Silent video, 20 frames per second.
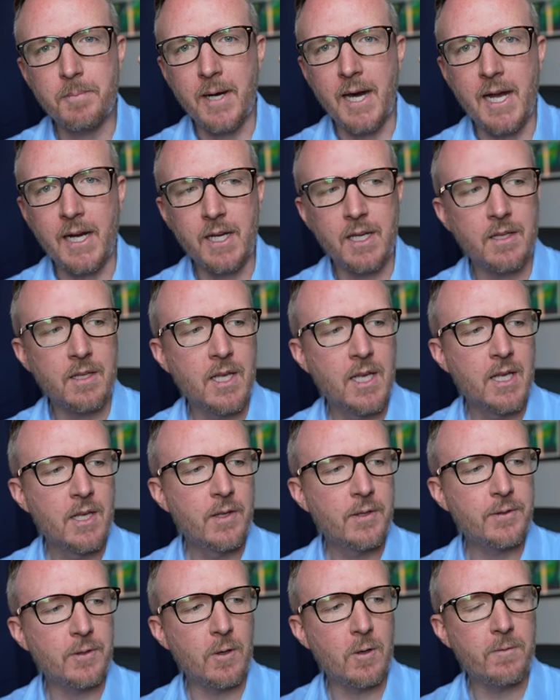pocket.
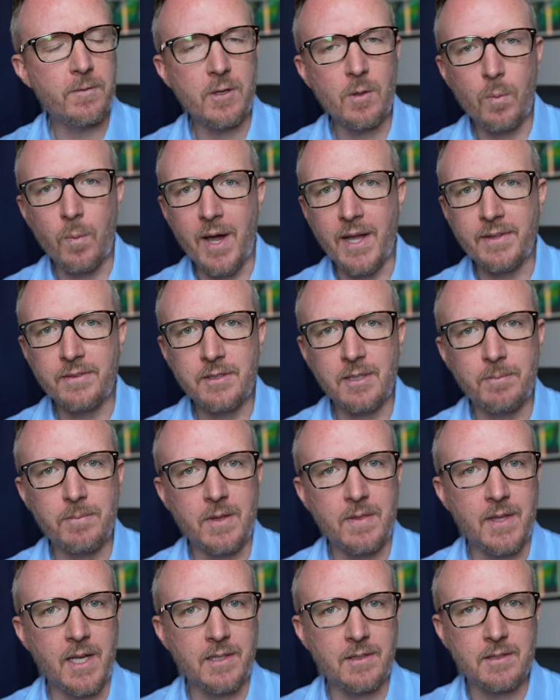So if you want
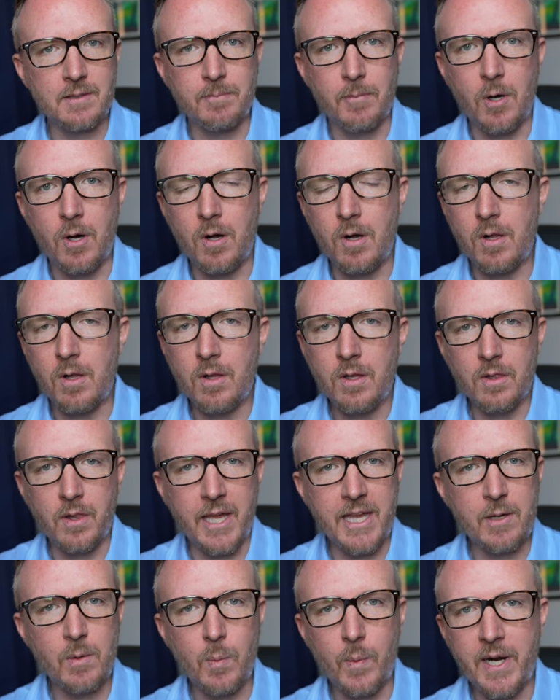something that's small,
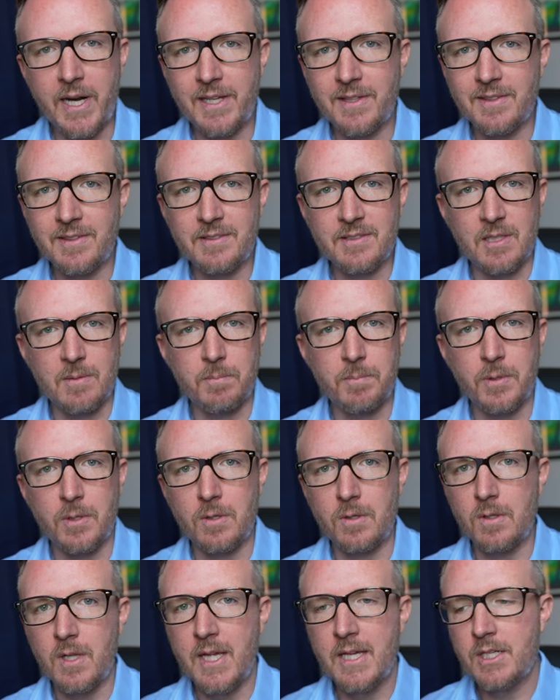lightweight,
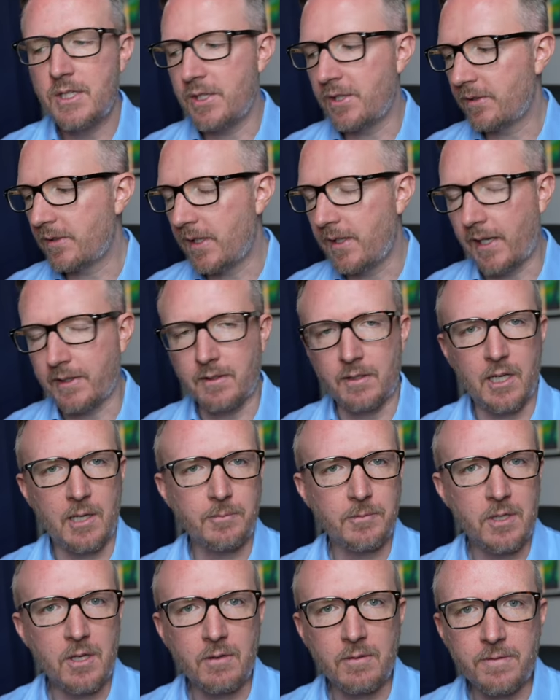simple, just connect it up
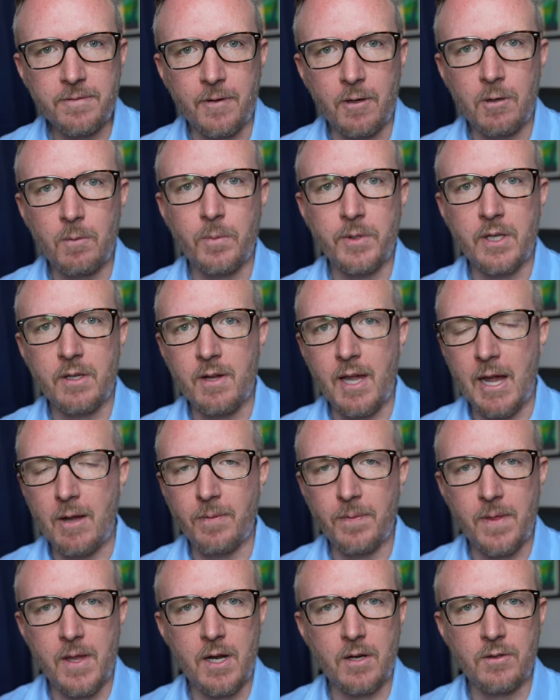to your phone when you're
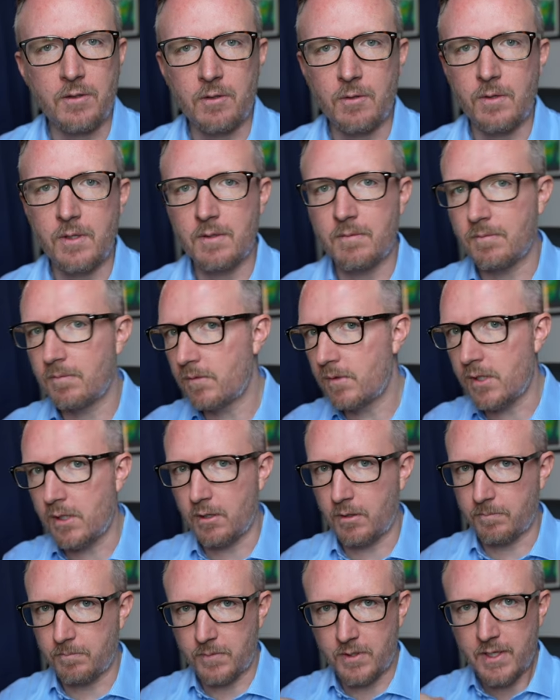out there doing
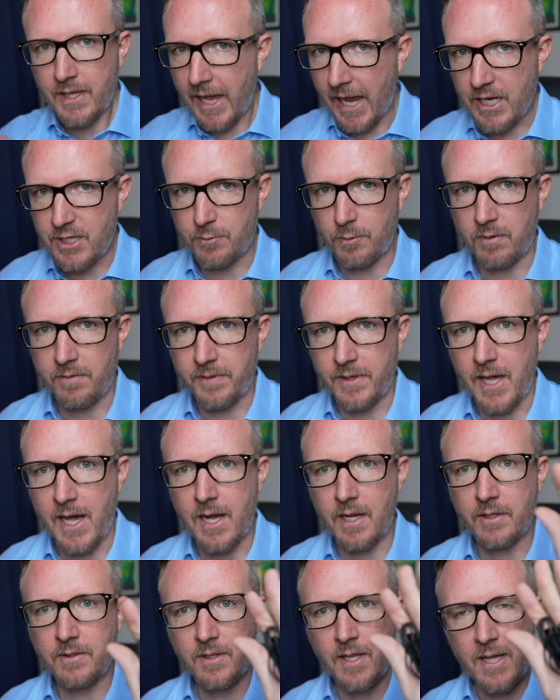your casual
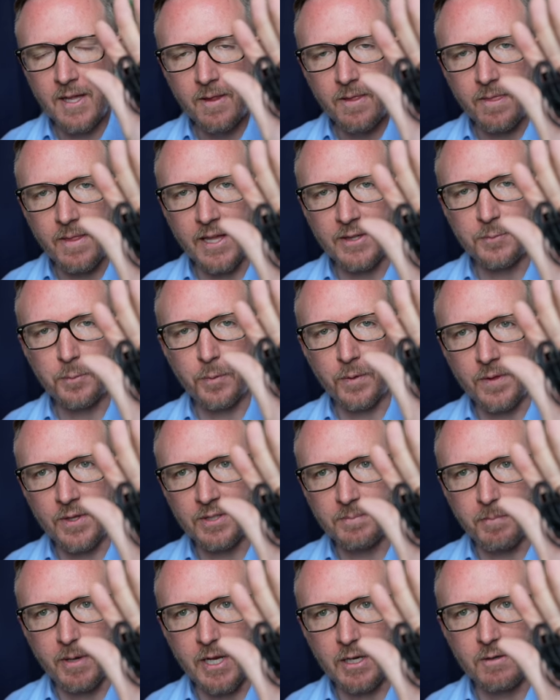vlogs, that's where
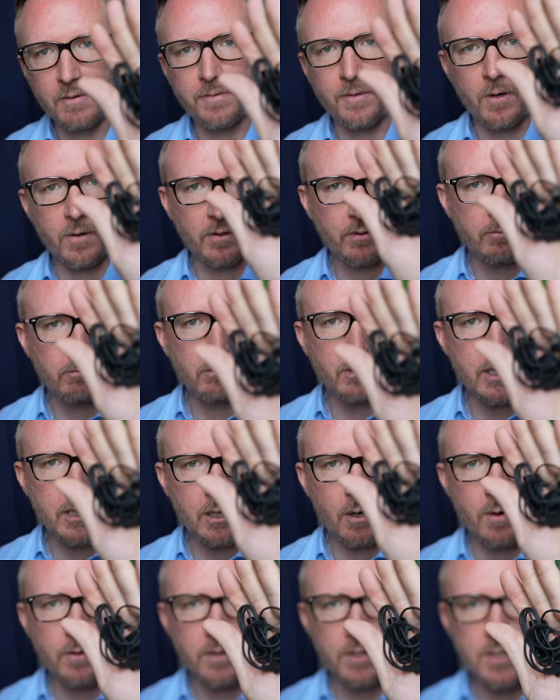this microphone is really
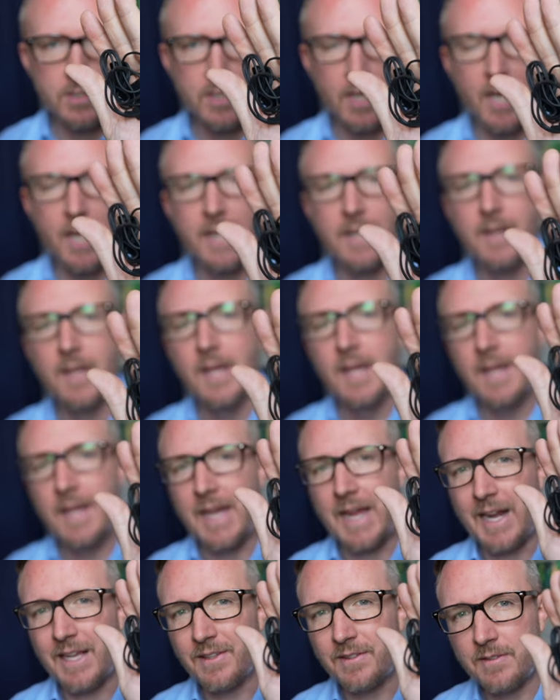going to shine.
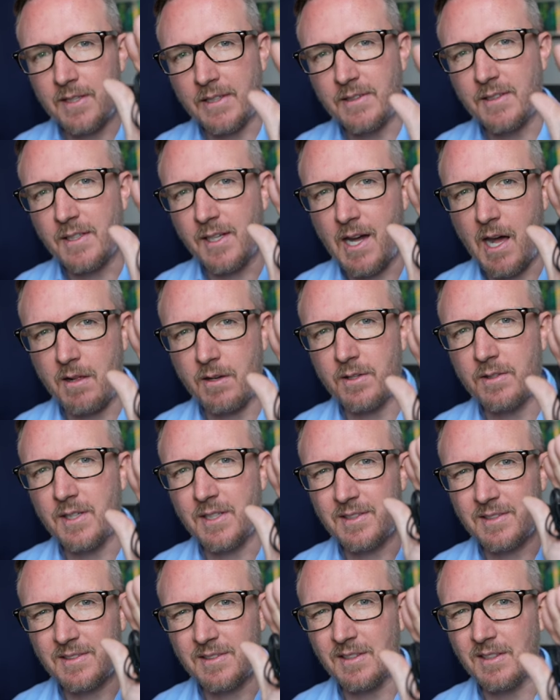And at $60,
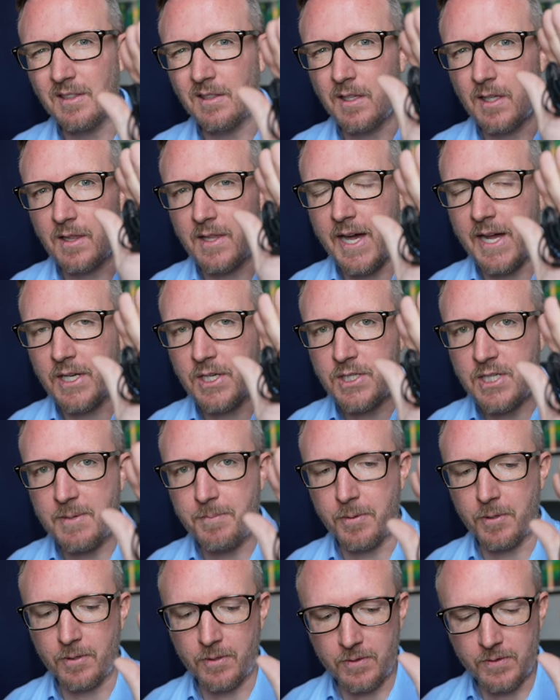it's still a lot
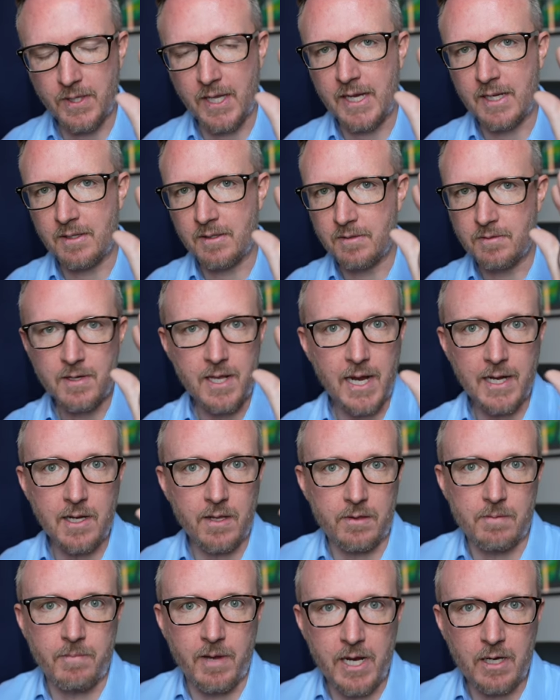cheaper than any
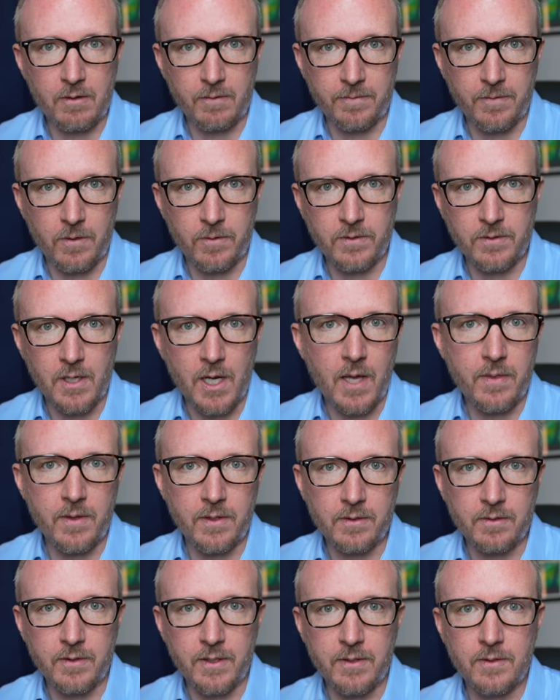other microphones on
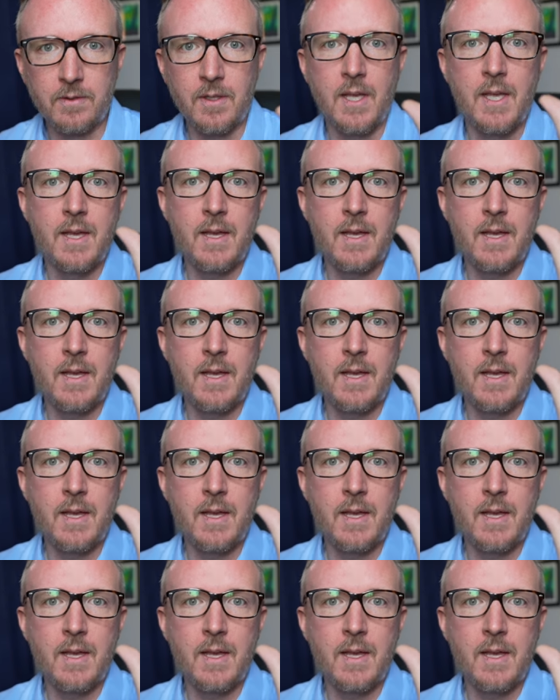this list,